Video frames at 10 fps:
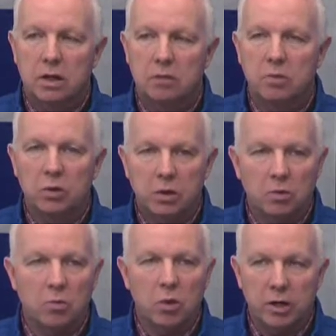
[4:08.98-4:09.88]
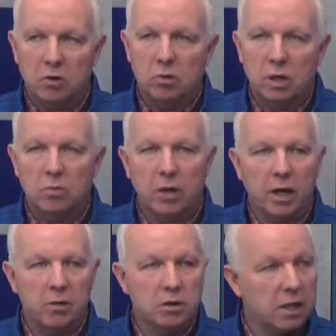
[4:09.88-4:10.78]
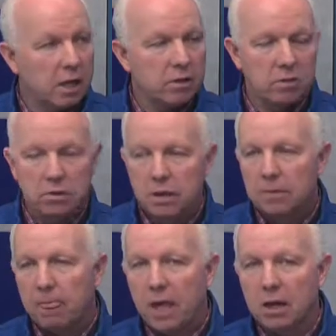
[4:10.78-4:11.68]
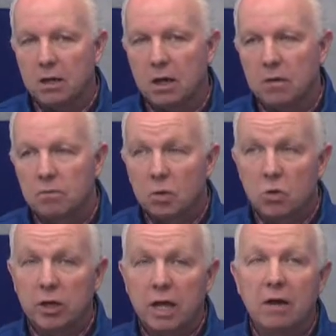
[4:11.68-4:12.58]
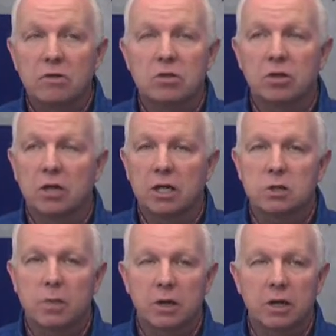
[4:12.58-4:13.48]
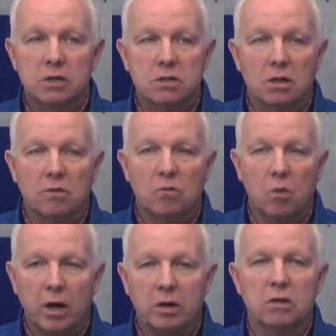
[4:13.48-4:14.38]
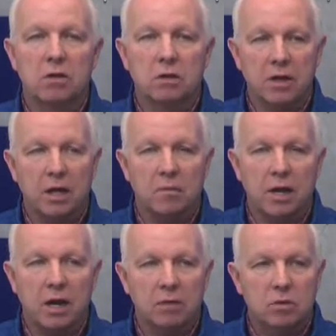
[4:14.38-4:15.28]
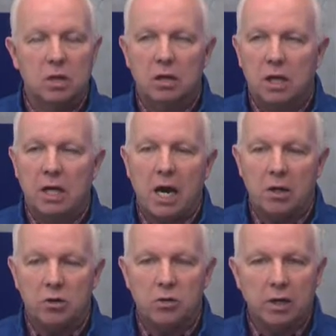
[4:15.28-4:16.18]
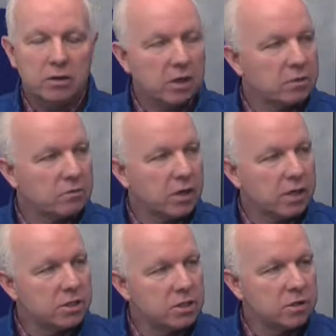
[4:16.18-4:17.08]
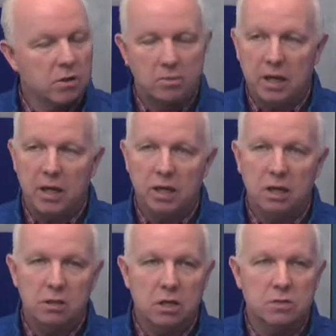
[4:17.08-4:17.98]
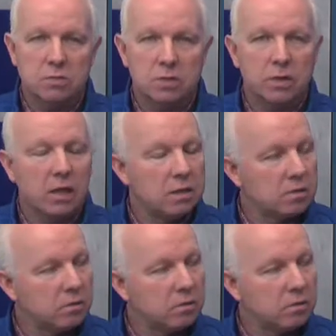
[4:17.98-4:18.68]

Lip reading: put the boy-girl doubleheader together, and really gave us a good experience of what to think about and how to correct things for next year and make any adjustments we need to.